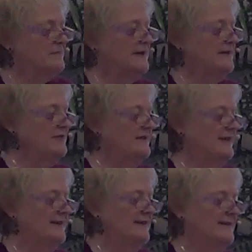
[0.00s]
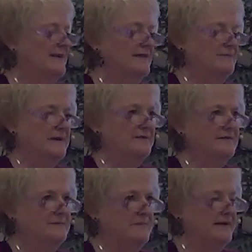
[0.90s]
but every day he got better
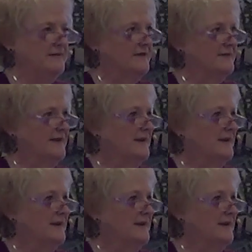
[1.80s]
and better.